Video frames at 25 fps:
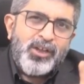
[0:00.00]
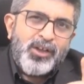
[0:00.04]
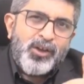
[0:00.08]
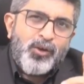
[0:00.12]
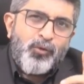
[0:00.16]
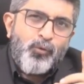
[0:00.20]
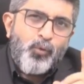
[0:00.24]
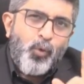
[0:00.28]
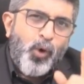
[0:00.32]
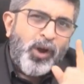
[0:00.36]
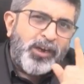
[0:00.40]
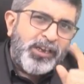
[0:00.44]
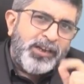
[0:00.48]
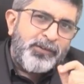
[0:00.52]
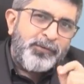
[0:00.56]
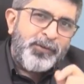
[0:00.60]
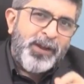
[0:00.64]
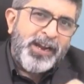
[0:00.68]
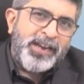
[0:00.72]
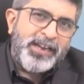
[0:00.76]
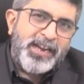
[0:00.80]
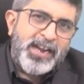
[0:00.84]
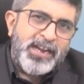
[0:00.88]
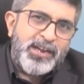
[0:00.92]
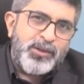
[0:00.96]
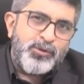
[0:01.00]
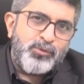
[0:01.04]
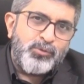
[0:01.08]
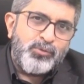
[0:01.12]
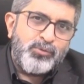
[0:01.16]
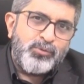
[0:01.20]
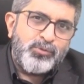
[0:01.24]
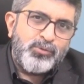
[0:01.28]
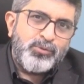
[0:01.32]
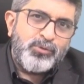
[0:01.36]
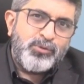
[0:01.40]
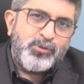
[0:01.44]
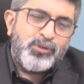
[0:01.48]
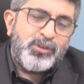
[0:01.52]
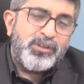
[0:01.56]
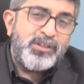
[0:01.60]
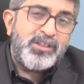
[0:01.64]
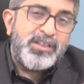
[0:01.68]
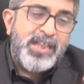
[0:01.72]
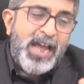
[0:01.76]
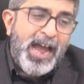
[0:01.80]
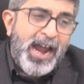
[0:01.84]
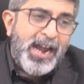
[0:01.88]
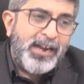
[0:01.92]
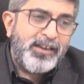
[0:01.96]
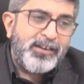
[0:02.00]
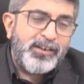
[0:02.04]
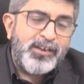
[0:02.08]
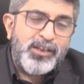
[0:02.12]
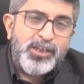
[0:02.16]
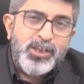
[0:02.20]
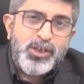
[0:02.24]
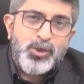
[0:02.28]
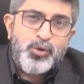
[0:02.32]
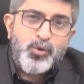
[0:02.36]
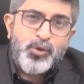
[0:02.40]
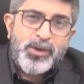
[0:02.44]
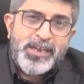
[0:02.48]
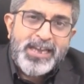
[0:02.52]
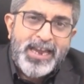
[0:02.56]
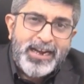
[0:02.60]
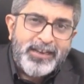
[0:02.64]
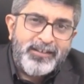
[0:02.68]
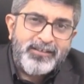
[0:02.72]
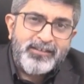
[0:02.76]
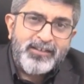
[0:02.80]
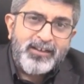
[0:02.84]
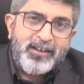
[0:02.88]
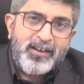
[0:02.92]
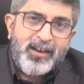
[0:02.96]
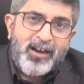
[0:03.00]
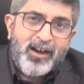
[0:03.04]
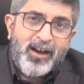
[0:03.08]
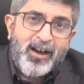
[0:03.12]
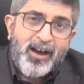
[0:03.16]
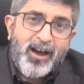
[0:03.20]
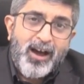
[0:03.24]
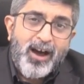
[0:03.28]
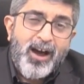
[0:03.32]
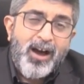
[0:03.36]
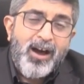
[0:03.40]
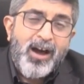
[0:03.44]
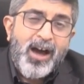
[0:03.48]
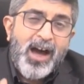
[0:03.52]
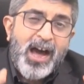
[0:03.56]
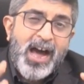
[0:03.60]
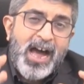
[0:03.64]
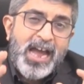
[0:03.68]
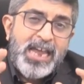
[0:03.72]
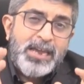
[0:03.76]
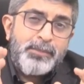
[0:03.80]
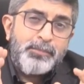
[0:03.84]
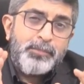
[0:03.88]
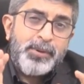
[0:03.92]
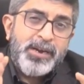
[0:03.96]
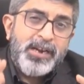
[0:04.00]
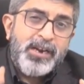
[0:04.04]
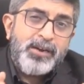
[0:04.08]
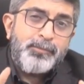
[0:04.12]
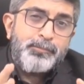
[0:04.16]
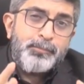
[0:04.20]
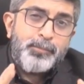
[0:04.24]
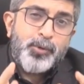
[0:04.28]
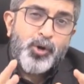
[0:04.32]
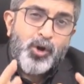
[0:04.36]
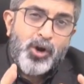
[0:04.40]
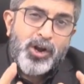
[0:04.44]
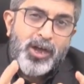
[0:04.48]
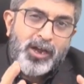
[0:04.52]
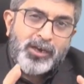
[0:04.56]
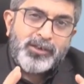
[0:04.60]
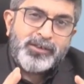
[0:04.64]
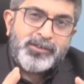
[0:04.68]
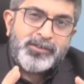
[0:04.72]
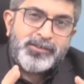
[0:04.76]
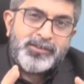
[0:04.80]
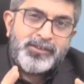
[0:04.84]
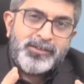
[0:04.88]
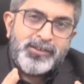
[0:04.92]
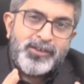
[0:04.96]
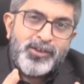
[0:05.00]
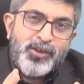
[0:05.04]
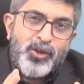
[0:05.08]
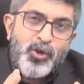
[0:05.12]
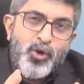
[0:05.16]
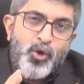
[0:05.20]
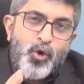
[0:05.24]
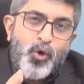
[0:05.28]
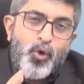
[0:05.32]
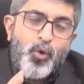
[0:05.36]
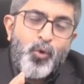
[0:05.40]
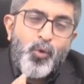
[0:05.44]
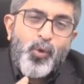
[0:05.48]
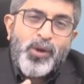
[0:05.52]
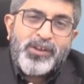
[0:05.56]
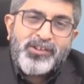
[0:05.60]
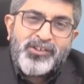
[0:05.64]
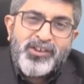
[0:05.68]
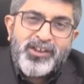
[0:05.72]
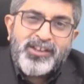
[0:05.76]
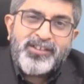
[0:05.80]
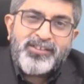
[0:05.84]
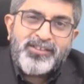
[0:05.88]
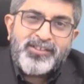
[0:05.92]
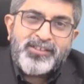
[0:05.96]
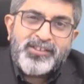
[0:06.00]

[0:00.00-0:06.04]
What if I tell you that you get a hybrid product which is